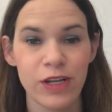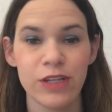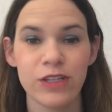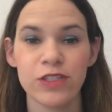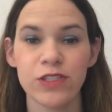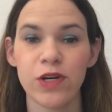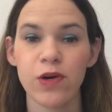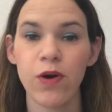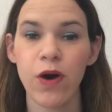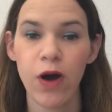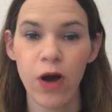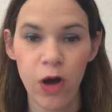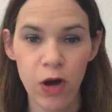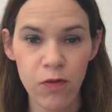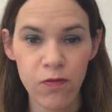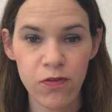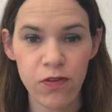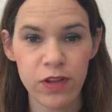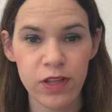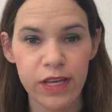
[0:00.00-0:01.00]
So
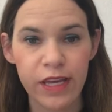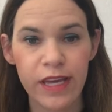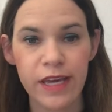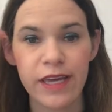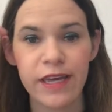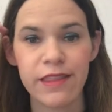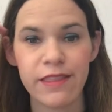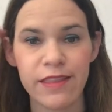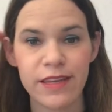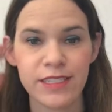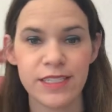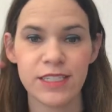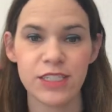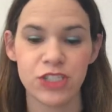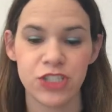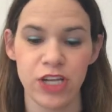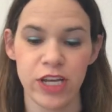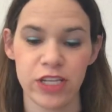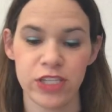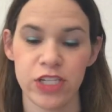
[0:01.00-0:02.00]
hopefully this is
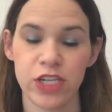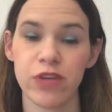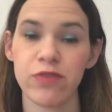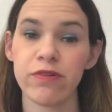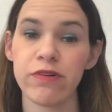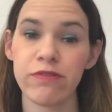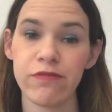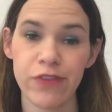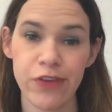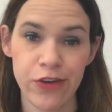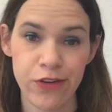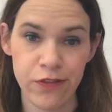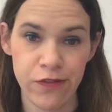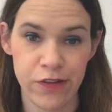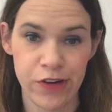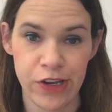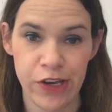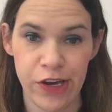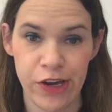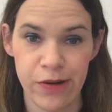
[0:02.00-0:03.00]
just a review
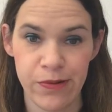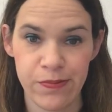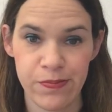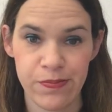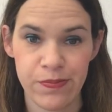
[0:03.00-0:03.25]
for you.